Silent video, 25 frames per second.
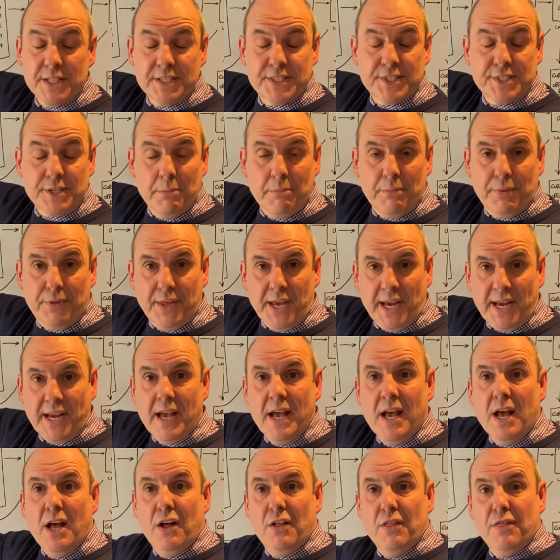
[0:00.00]
something
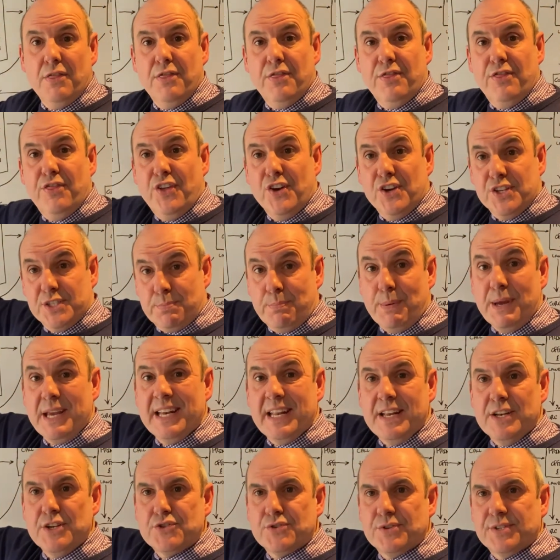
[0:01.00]
that's been
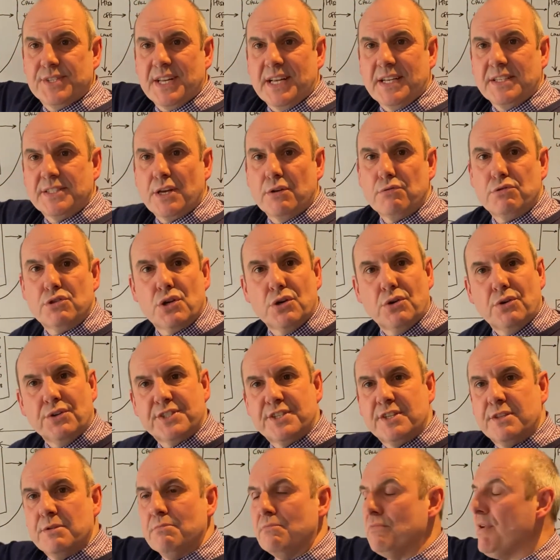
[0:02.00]
interesting. So talk to them